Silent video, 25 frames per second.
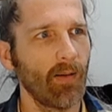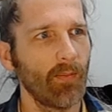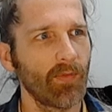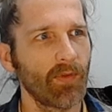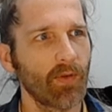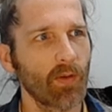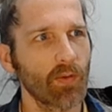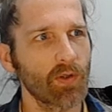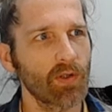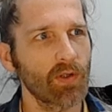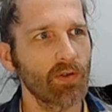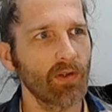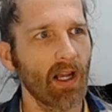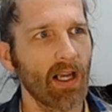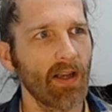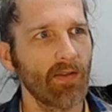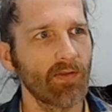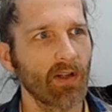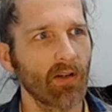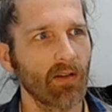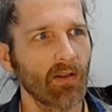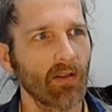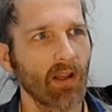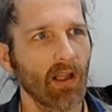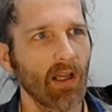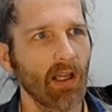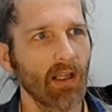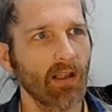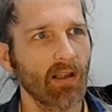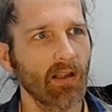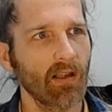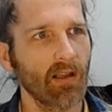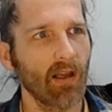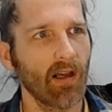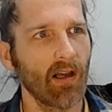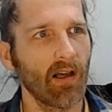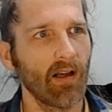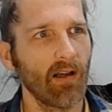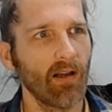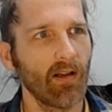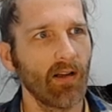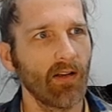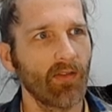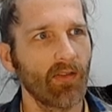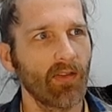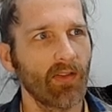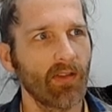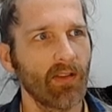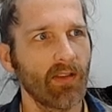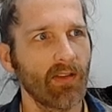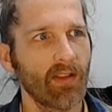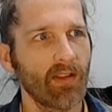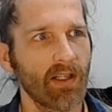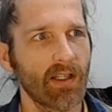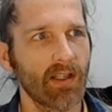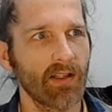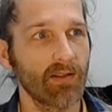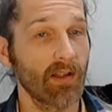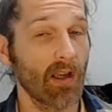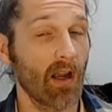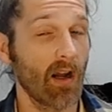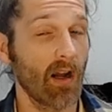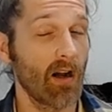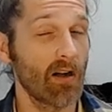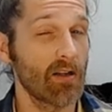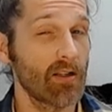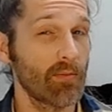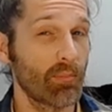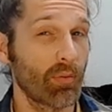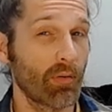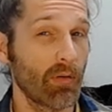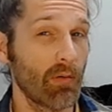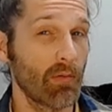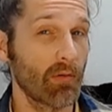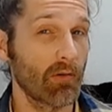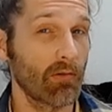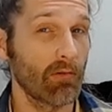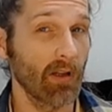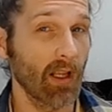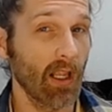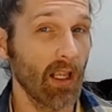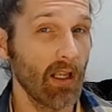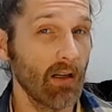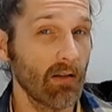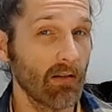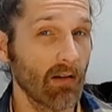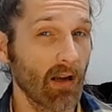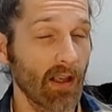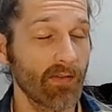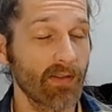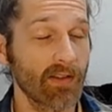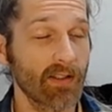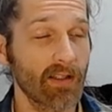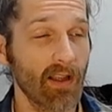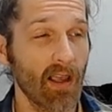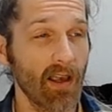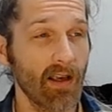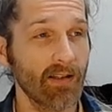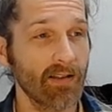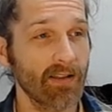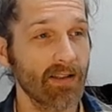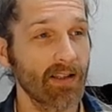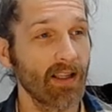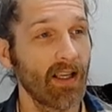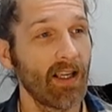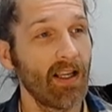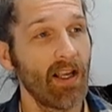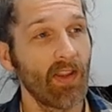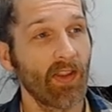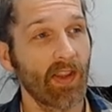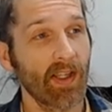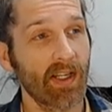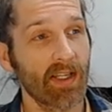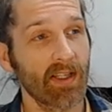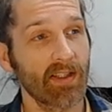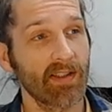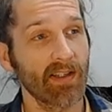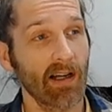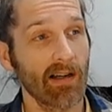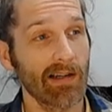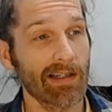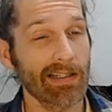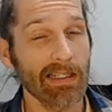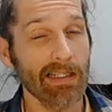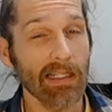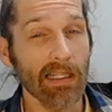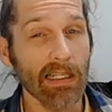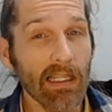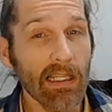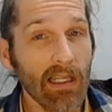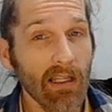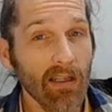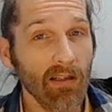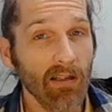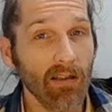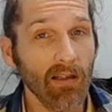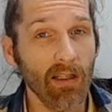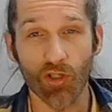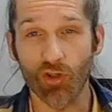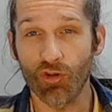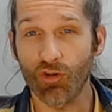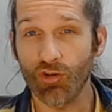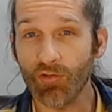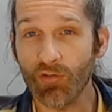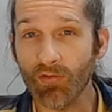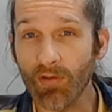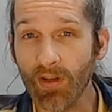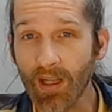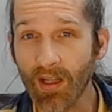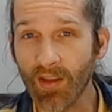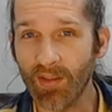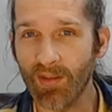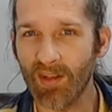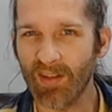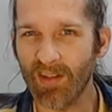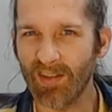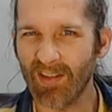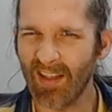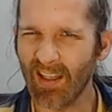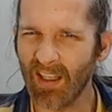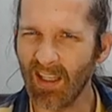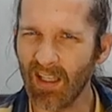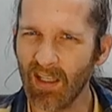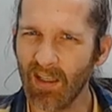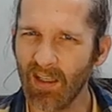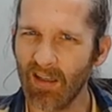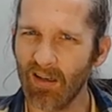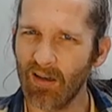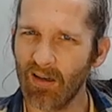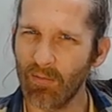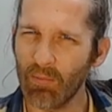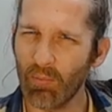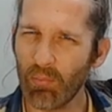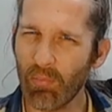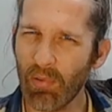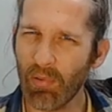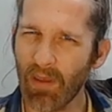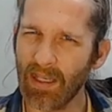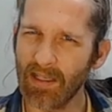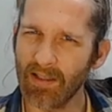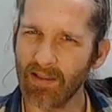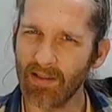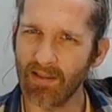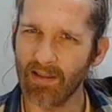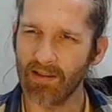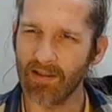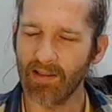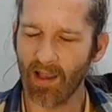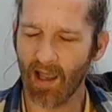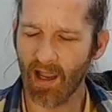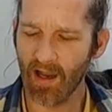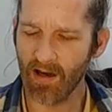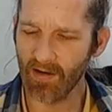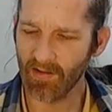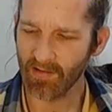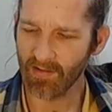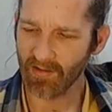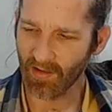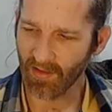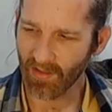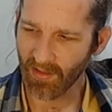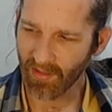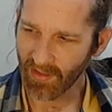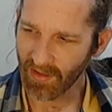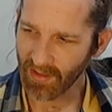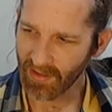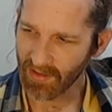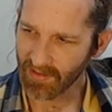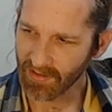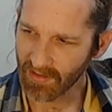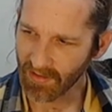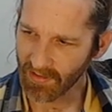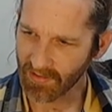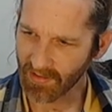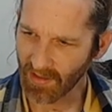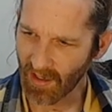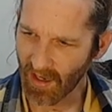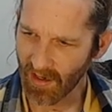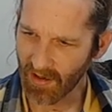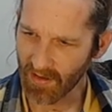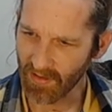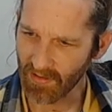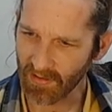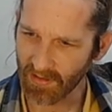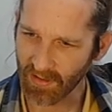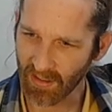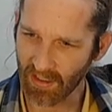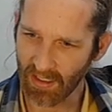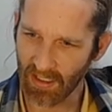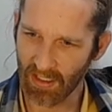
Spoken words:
Those drives are like the desire to procreate or have sex, the desire to eat and drink, these like inner base desires. And these desires